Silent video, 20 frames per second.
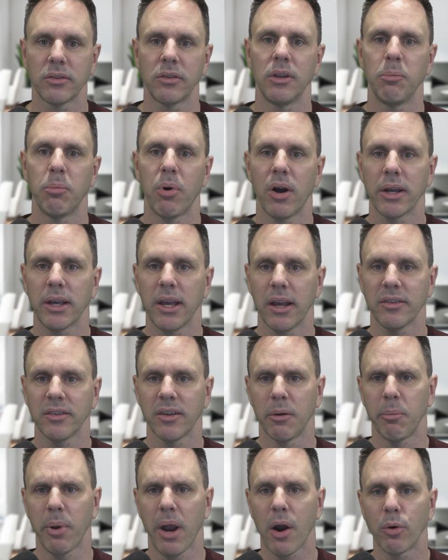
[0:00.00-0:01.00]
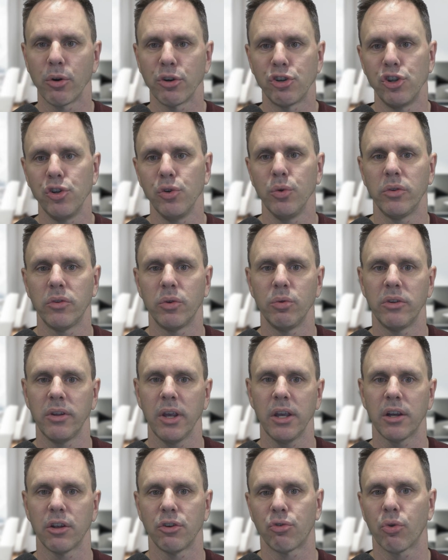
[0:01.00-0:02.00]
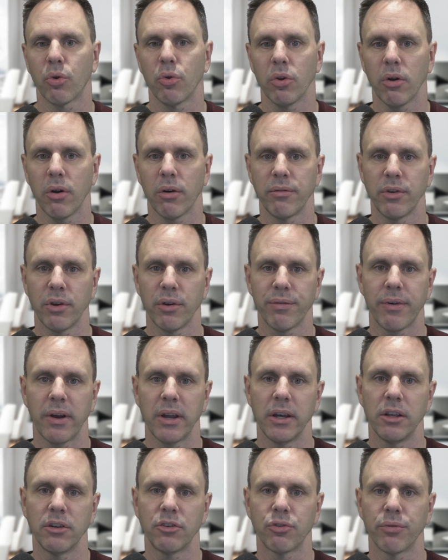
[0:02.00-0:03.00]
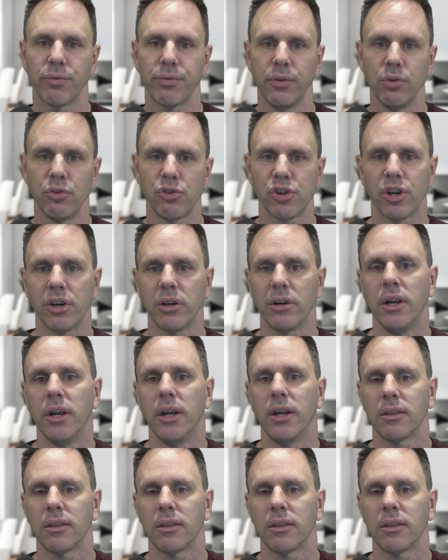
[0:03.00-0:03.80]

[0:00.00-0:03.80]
the podcast that empowers you to take control of your financial future,